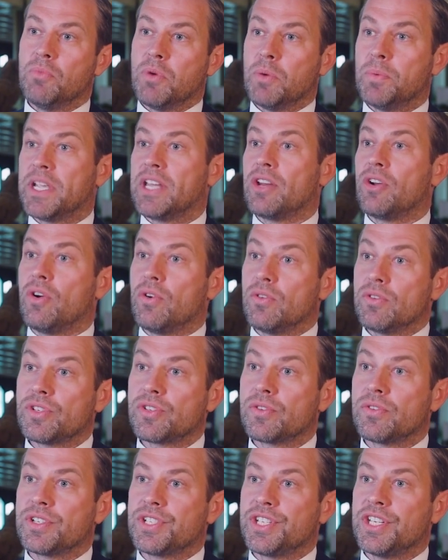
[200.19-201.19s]
where we can
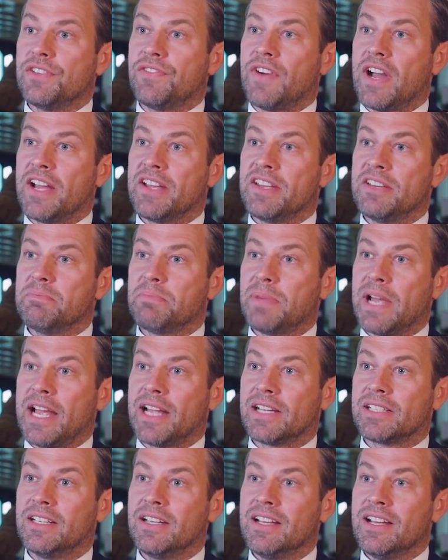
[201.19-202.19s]
also achieve higher
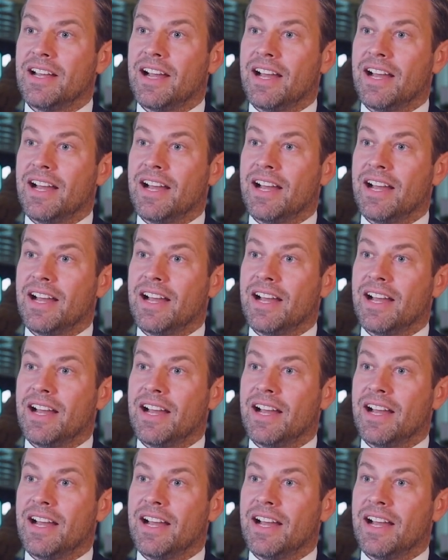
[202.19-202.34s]
impact,